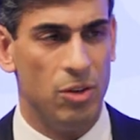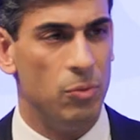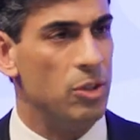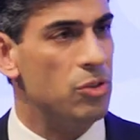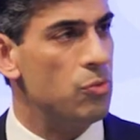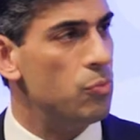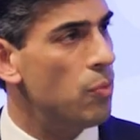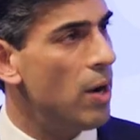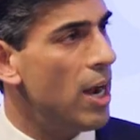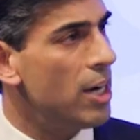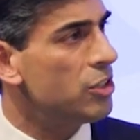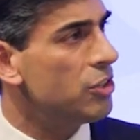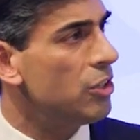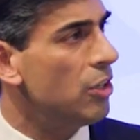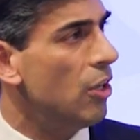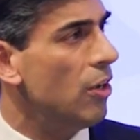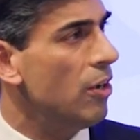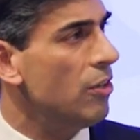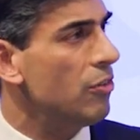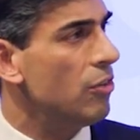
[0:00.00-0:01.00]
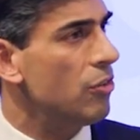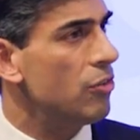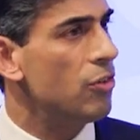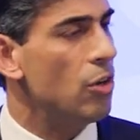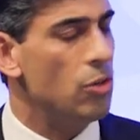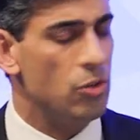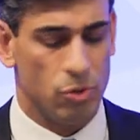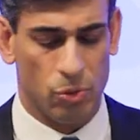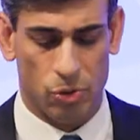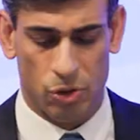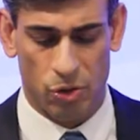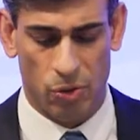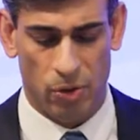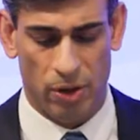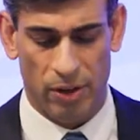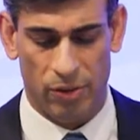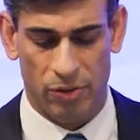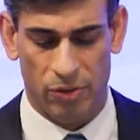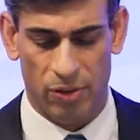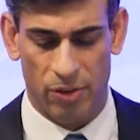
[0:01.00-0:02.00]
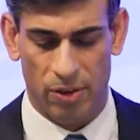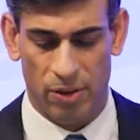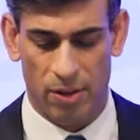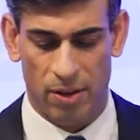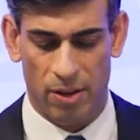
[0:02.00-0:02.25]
which rationalises social choice.